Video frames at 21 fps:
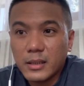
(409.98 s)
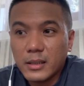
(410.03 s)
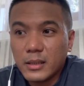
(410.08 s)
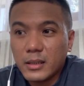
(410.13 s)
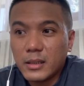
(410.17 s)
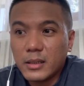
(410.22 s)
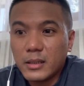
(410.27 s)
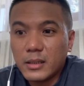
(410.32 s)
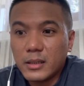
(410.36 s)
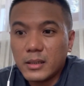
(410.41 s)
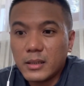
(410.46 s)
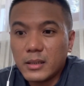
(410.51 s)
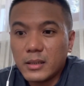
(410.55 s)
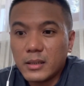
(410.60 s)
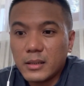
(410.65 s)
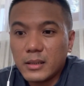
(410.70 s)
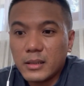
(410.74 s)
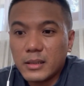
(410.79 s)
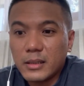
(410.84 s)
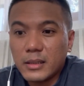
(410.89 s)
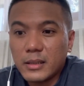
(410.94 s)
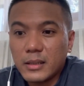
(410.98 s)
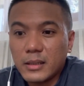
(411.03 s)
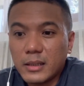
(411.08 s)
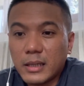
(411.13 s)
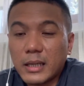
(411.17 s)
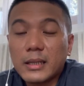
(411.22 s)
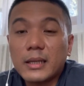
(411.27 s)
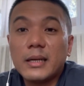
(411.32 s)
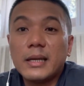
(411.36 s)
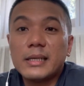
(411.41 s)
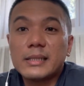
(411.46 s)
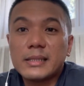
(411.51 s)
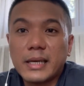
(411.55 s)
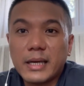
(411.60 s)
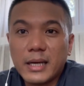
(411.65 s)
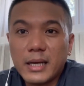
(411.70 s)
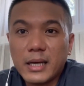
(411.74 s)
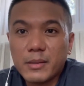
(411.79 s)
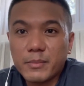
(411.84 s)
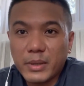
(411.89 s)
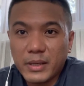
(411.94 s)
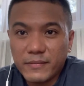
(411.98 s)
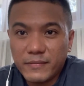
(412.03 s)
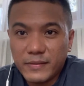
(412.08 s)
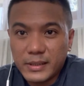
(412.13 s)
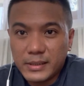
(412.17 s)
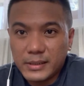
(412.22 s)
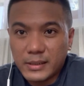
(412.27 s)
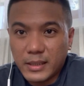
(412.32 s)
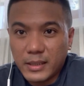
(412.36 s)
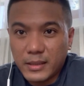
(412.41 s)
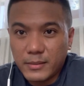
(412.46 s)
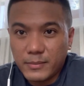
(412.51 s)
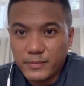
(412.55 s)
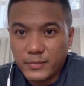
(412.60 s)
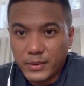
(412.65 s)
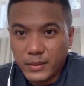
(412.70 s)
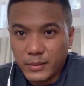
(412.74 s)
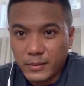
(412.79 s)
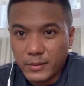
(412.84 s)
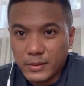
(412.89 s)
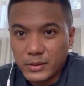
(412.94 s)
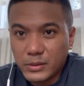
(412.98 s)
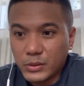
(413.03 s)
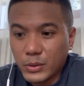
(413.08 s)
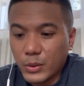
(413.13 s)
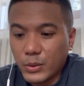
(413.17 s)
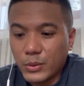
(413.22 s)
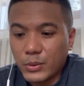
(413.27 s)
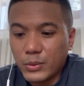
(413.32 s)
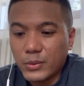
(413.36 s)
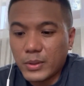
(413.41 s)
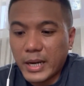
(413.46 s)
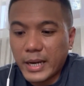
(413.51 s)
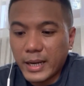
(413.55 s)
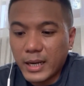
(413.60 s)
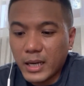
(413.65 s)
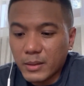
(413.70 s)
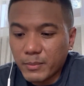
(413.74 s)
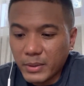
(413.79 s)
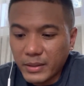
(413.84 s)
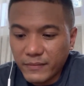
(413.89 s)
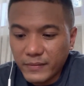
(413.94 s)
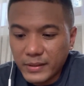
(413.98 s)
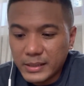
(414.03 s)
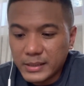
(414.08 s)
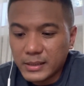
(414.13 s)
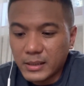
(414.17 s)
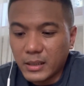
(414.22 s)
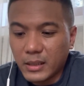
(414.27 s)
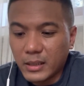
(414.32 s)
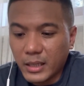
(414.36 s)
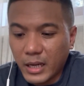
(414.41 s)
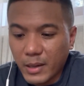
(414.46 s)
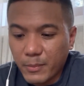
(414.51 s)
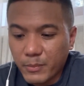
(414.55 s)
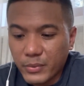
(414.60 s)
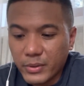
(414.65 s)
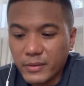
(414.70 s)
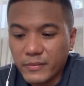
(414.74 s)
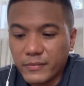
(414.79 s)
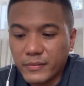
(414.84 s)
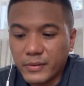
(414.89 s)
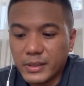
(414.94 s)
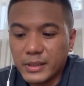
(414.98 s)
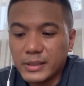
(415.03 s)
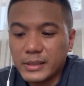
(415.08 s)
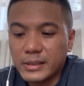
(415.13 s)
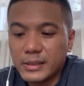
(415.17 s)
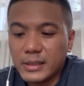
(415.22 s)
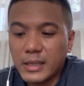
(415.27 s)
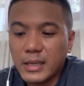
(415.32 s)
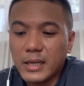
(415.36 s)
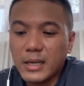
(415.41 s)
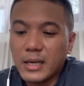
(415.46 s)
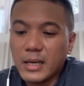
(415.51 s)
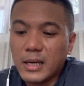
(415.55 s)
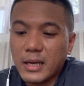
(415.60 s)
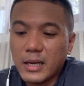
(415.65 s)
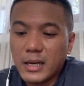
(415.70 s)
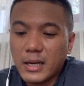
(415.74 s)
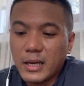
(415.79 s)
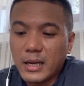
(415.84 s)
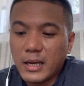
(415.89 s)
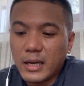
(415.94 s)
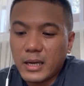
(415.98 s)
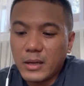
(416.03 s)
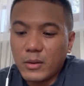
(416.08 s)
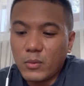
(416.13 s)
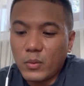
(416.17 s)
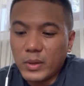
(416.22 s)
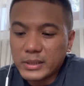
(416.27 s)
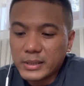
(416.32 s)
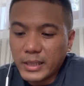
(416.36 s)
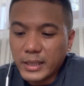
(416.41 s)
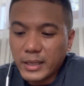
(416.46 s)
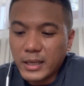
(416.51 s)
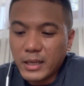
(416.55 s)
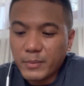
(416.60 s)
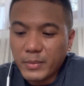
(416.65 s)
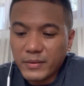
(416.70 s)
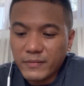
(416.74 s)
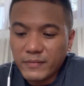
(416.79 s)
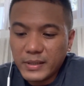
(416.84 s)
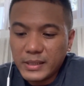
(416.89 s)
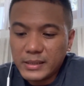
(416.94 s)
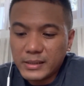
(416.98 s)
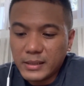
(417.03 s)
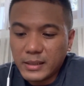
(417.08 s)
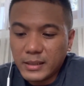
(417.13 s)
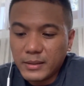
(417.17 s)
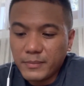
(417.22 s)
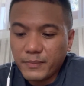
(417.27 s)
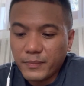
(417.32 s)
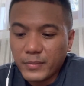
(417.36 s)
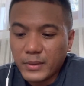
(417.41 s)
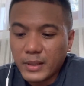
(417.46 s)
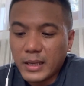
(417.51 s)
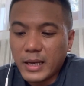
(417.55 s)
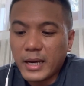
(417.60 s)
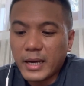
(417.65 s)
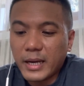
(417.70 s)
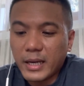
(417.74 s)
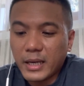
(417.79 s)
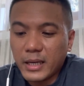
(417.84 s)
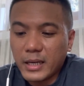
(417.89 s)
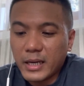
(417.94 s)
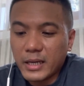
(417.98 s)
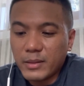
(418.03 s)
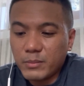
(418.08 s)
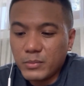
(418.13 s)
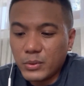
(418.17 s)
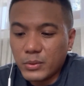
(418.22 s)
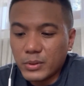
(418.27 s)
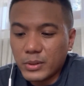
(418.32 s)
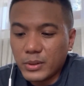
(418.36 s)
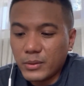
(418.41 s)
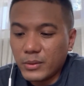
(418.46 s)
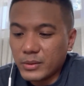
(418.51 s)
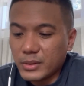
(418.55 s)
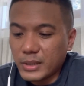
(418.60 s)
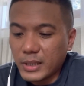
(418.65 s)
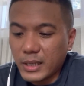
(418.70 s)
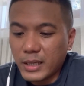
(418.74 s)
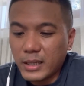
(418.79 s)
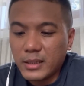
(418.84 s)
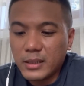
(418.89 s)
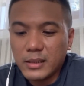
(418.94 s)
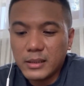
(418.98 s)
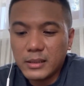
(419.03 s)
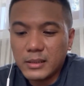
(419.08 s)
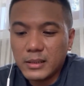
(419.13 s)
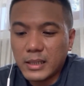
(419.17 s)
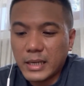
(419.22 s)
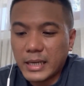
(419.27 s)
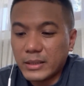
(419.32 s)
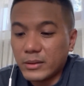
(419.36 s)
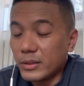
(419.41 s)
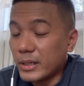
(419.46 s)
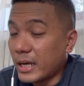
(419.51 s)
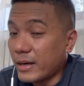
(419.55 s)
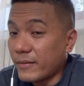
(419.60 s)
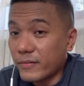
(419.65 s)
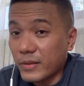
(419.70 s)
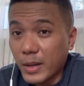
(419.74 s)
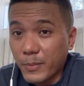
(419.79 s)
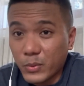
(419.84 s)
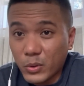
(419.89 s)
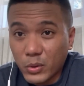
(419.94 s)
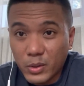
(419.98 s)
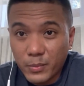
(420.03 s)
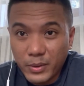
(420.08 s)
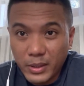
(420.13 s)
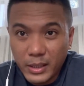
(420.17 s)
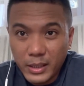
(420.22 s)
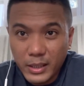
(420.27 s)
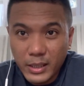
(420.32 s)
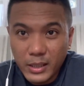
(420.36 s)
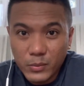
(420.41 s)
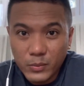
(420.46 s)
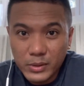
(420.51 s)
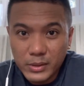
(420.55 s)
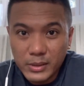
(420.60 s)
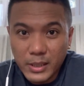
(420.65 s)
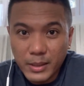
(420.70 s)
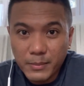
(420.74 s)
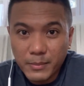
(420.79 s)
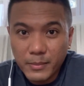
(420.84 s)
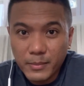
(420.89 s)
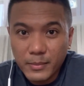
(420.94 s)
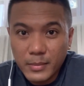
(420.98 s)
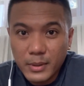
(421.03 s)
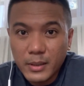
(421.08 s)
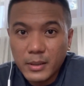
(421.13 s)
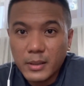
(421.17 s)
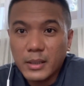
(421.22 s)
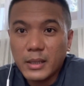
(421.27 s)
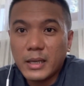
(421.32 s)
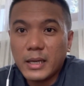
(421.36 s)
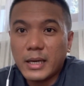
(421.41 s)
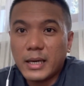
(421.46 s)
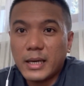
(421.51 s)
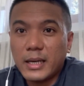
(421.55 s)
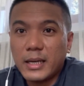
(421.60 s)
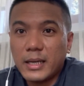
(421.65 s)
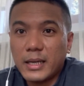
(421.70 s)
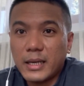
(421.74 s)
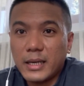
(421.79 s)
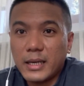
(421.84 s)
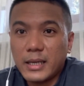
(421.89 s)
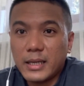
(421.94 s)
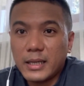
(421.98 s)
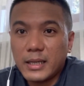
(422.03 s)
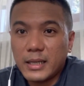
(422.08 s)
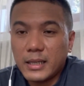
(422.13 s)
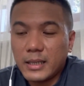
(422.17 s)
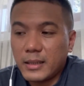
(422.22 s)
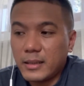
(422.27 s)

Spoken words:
uh, not unless I got my visa. So I got my visa on April 1st. And once I got my visa, I booked the hotel. I don't have time to communicate with them. And then